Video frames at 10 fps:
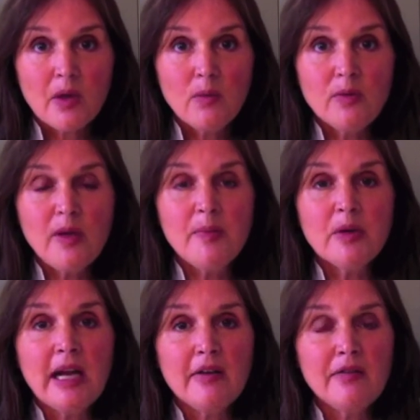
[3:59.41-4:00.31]
When we
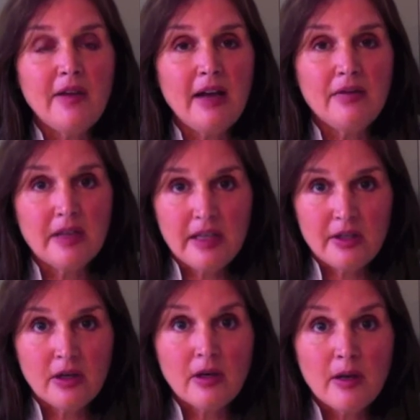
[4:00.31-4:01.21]
alfalfa in
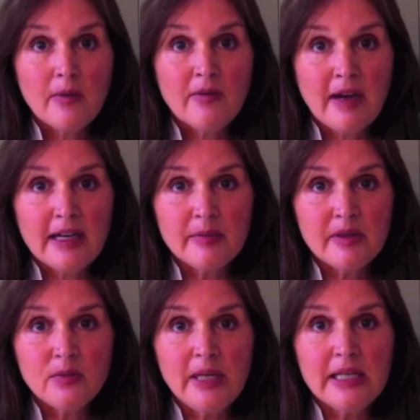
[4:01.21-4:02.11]
our
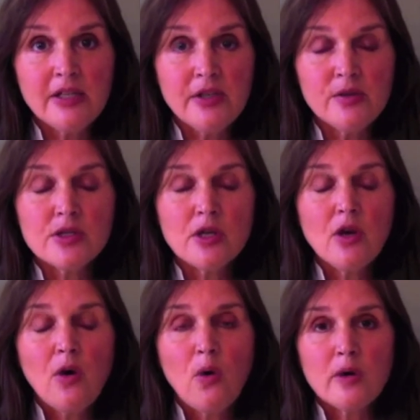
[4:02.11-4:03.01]
vitamin, we didn't use
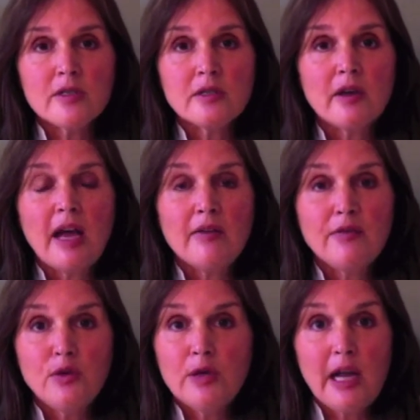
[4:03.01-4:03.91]
horse
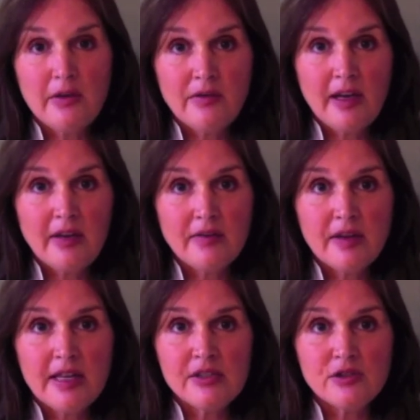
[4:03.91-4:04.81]
food alfalfa.
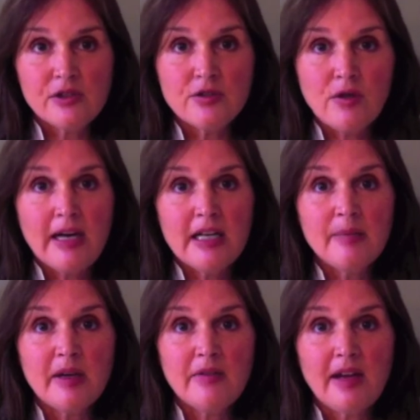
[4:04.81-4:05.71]
That's just dried up
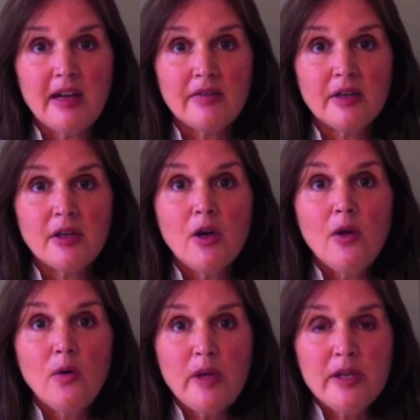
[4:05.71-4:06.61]
alfalfa.
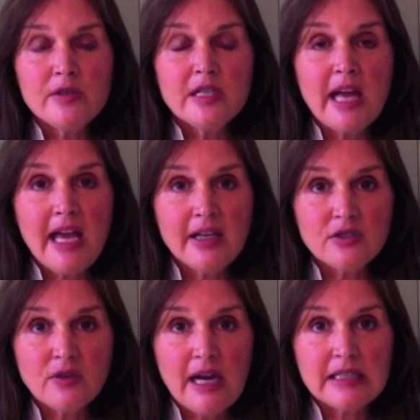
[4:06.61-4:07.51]
We used
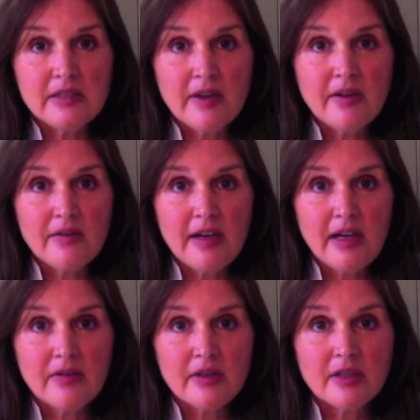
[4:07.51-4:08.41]
extract of
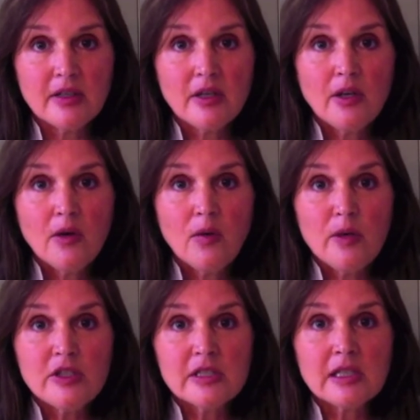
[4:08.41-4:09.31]
alfalfa,
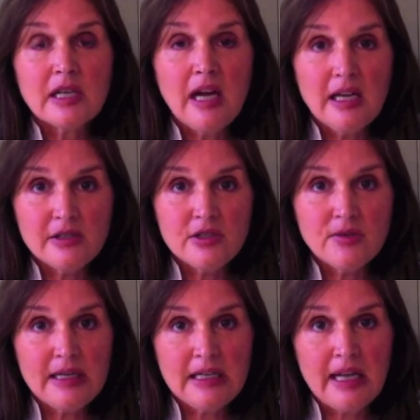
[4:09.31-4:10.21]
which is a
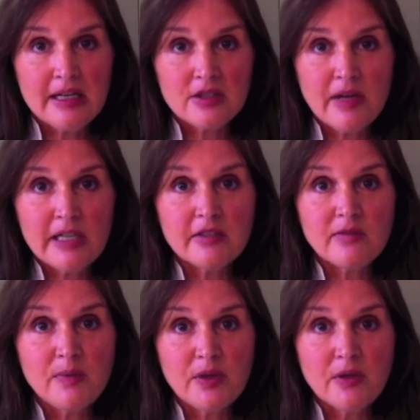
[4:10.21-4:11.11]
concentrated extract
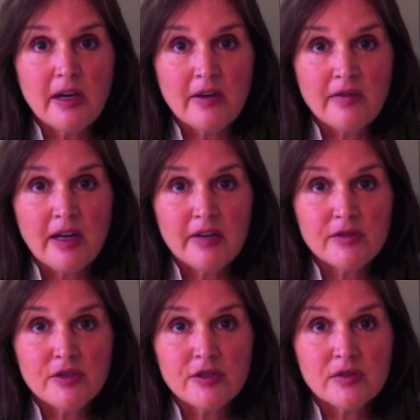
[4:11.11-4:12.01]
of pure alfalfa
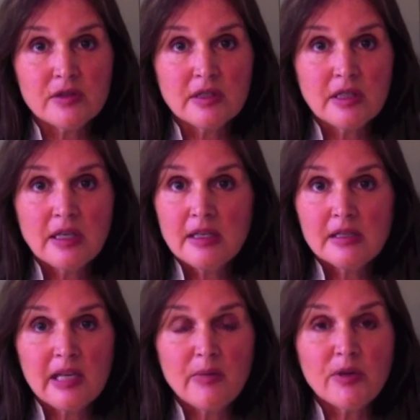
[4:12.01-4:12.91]
juice.
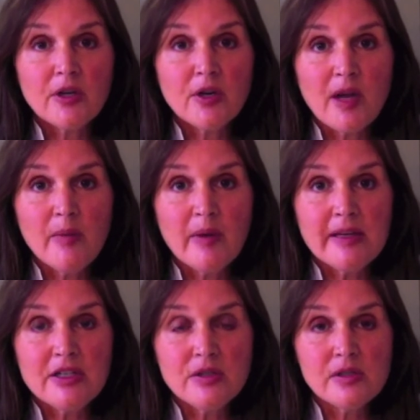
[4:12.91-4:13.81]
Same with our
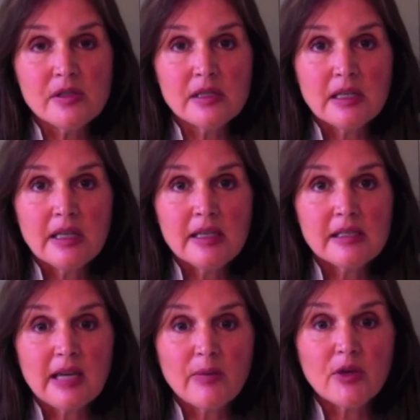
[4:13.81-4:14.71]
cranberry juice, the
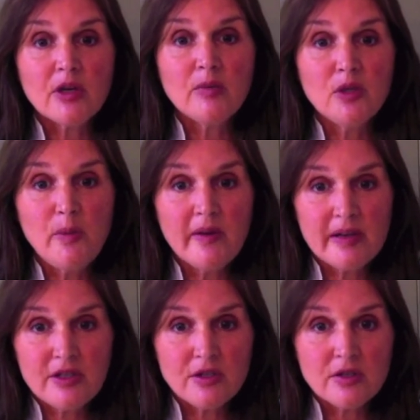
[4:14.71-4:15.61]
same with our
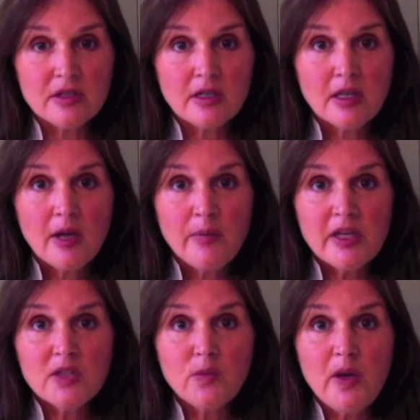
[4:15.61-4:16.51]
blueberry juice.
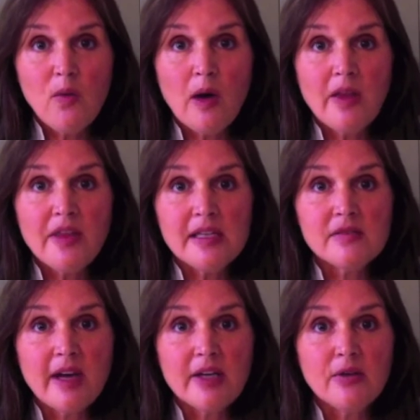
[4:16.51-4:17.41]
Because we want these
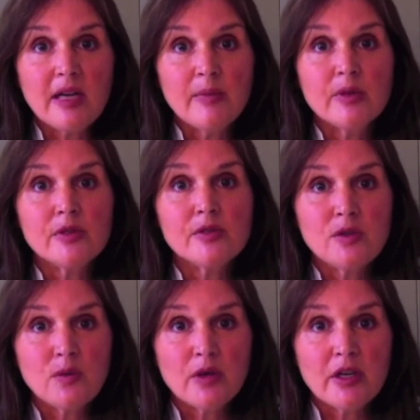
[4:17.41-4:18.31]
phytochemicals to
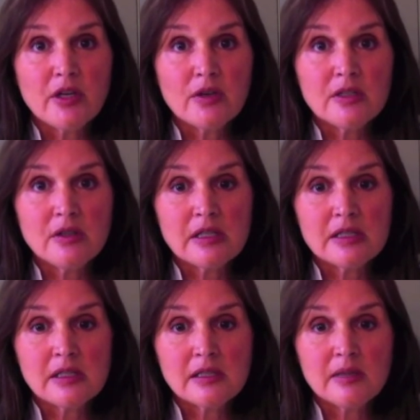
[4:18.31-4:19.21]
work in your dog
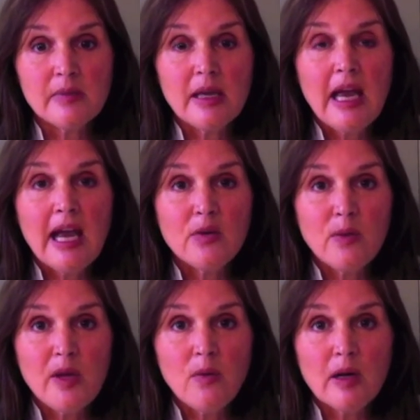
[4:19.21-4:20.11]
system, and
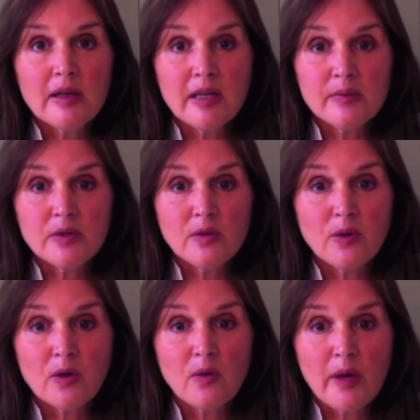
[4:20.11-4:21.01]
we want them to
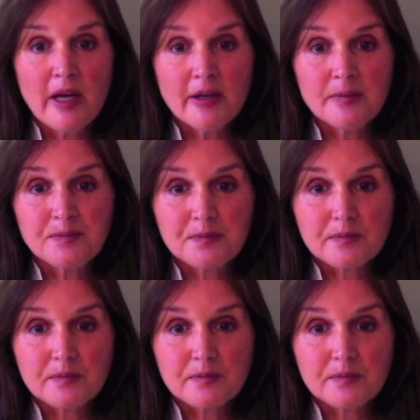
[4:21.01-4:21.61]
work well.